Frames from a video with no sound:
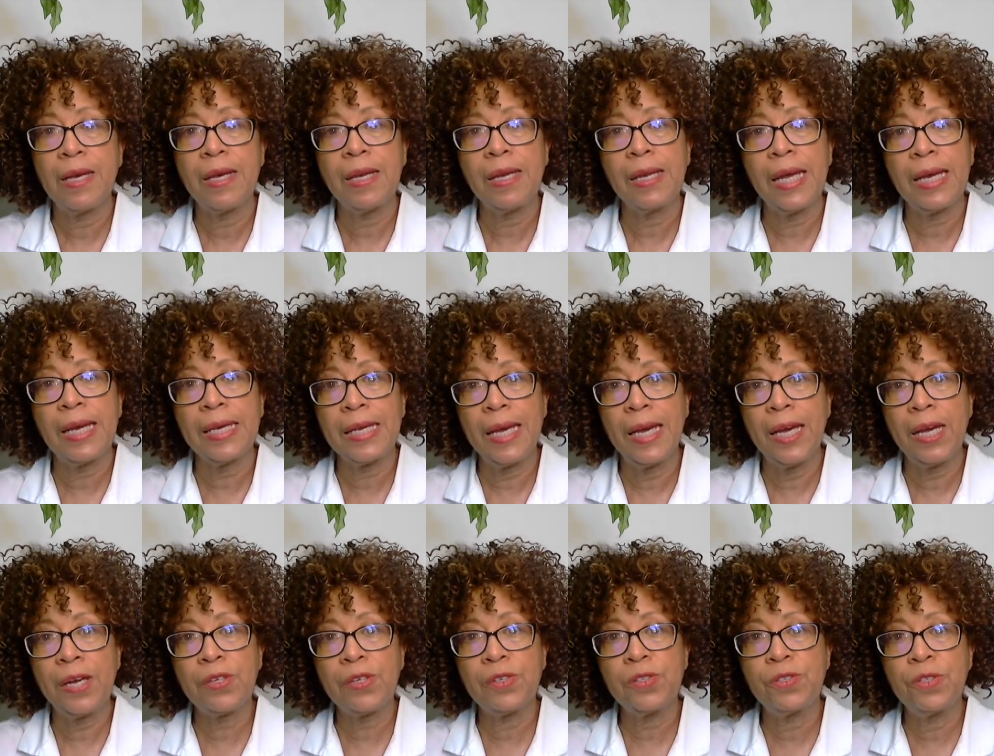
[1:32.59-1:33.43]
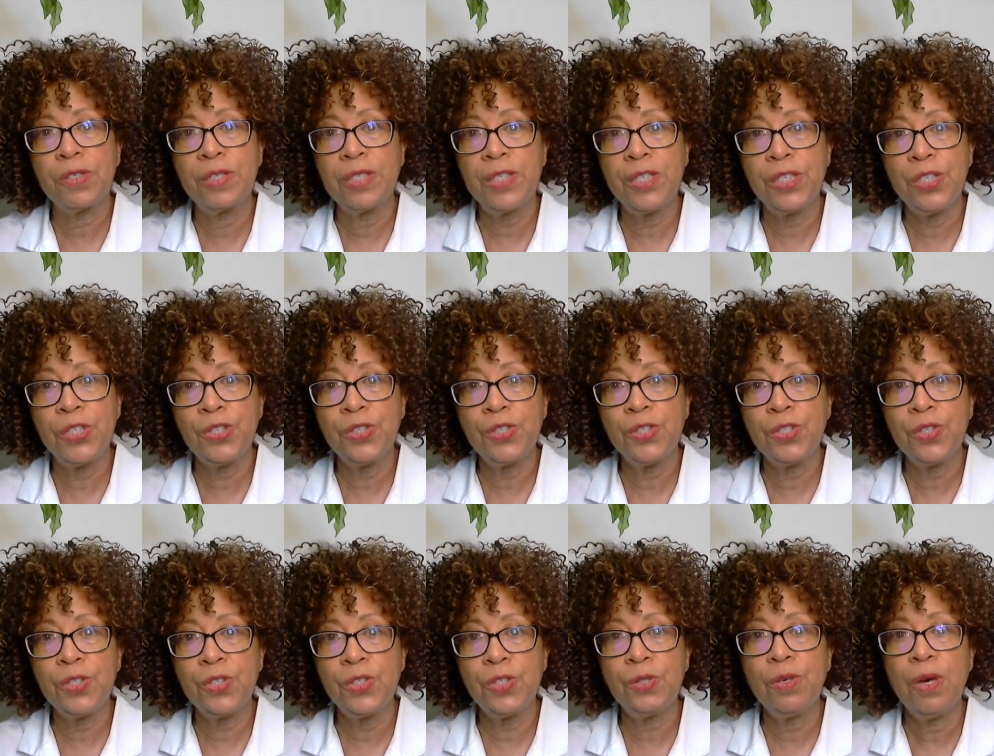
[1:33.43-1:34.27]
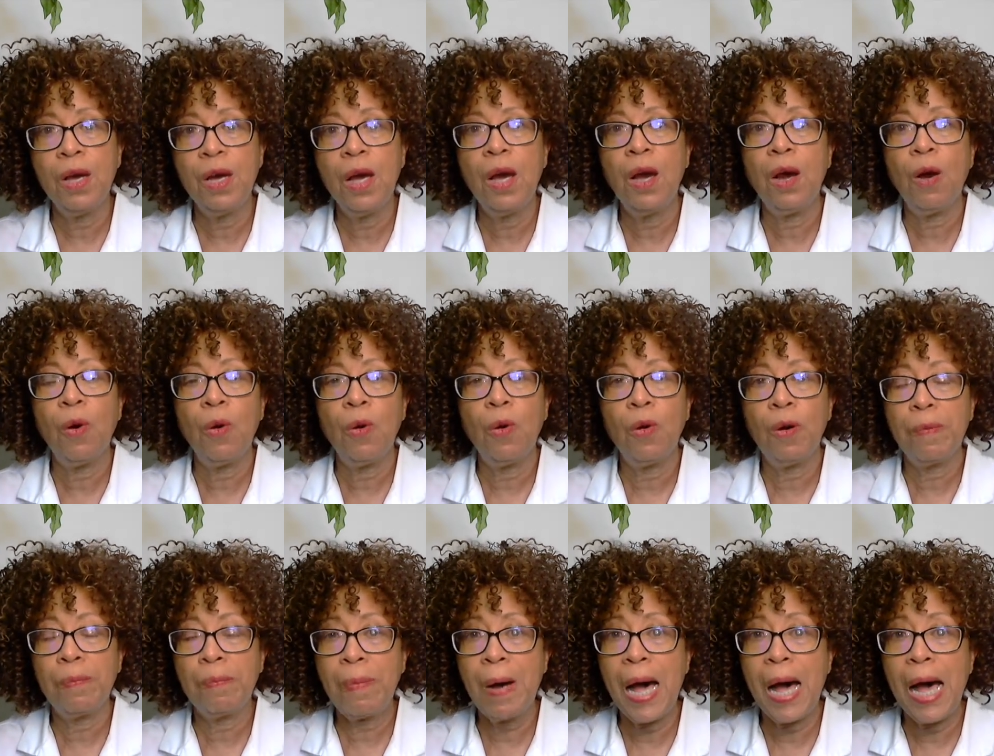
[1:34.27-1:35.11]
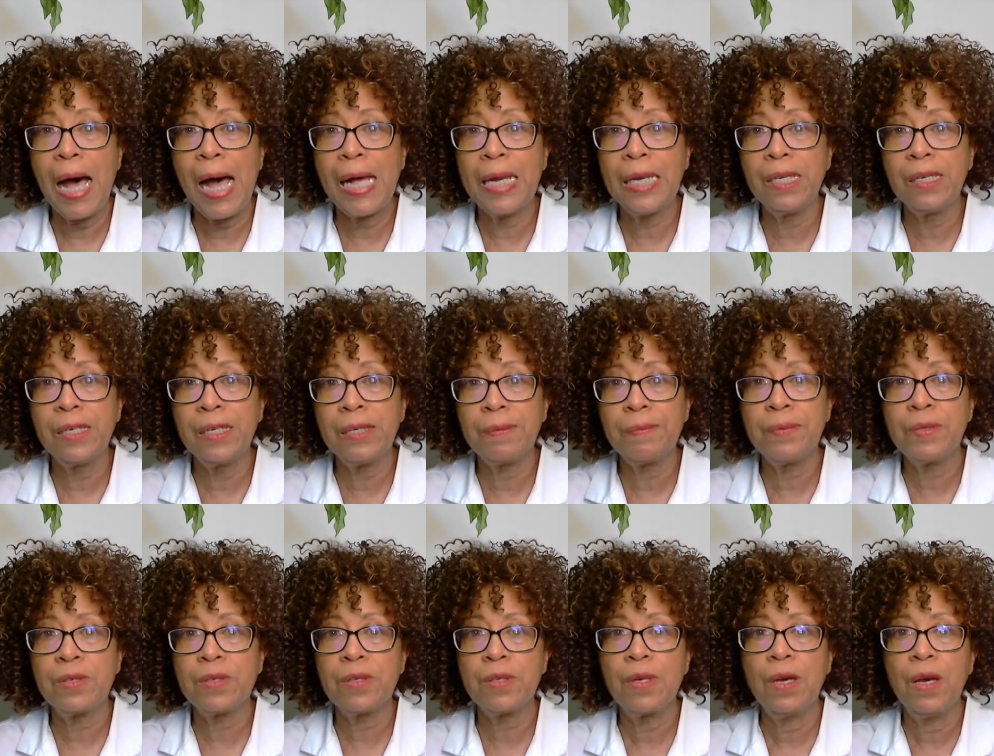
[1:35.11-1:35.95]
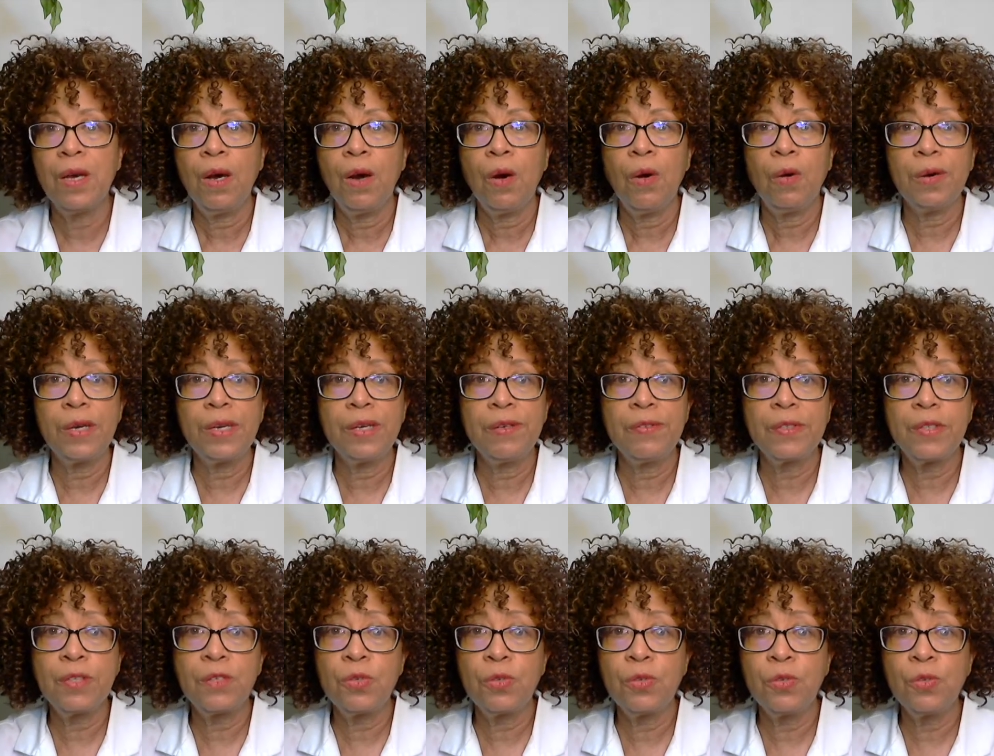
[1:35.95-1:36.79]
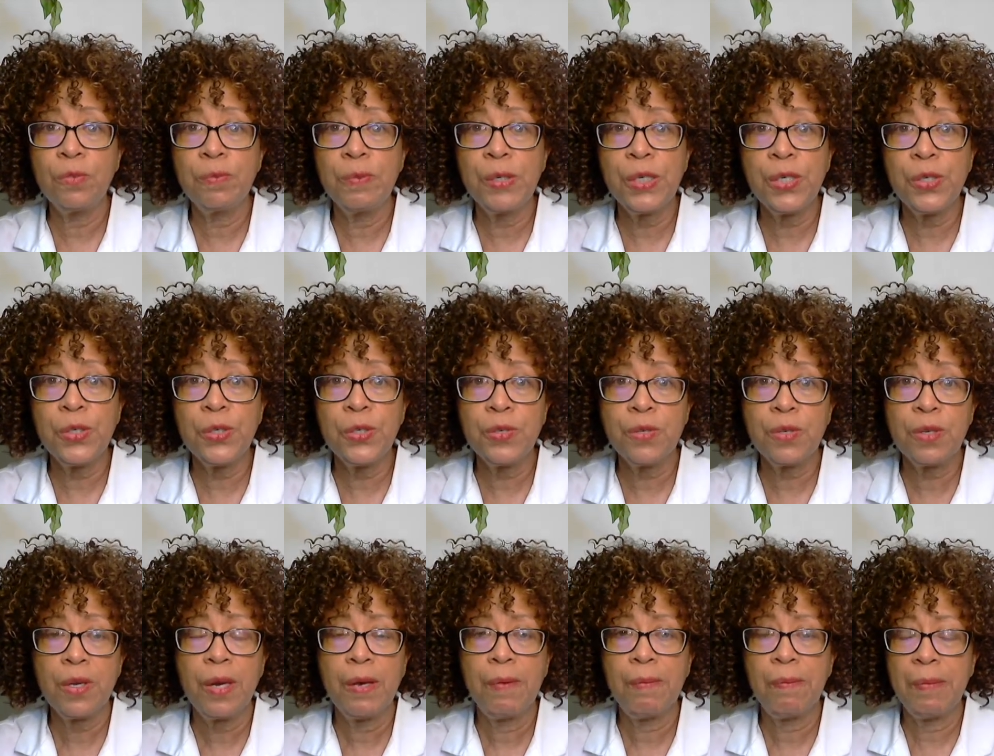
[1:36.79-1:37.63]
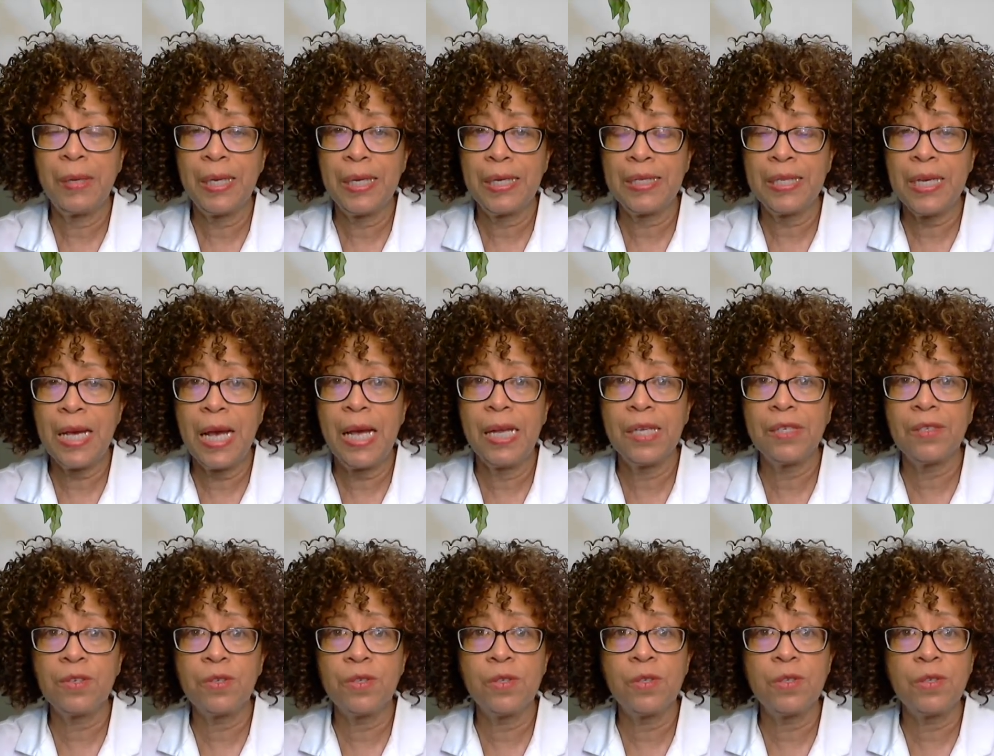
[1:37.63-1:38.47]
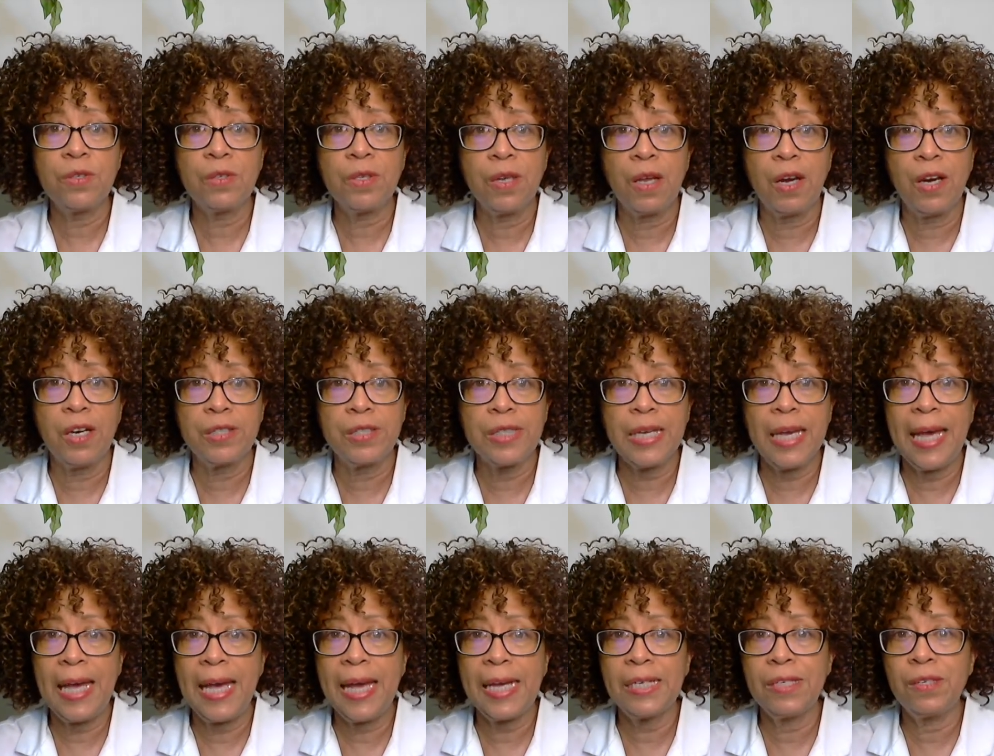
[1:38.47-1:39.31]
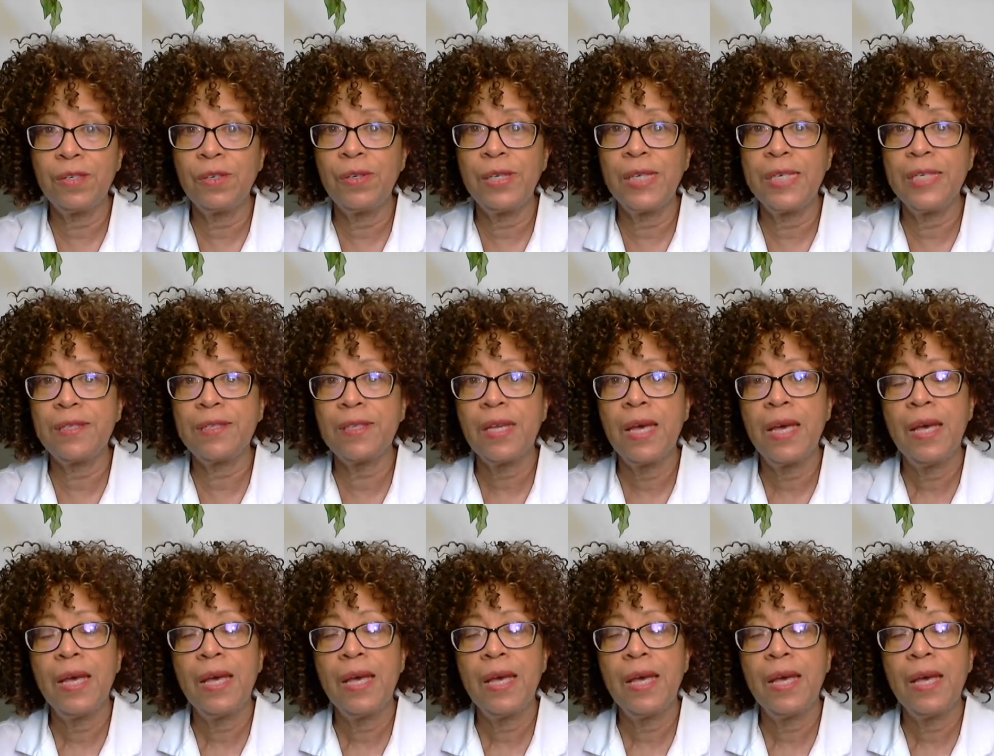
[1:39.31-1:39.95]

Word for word: like extra tissue or polyps or even tumors, big tonsils, large adenoids,